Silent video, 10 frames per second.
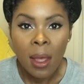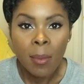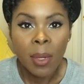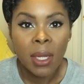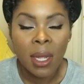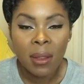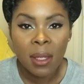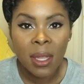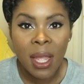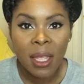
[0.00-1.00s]
But other
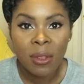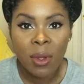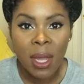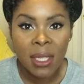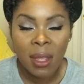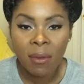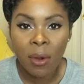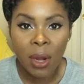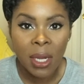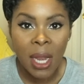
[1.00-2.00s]
than that, you guys have a
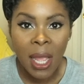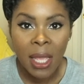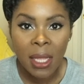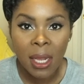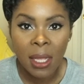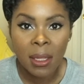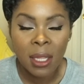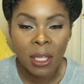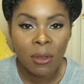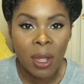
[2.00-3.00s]
great night, and
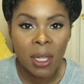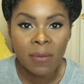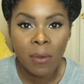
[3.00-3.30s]
thank you guys for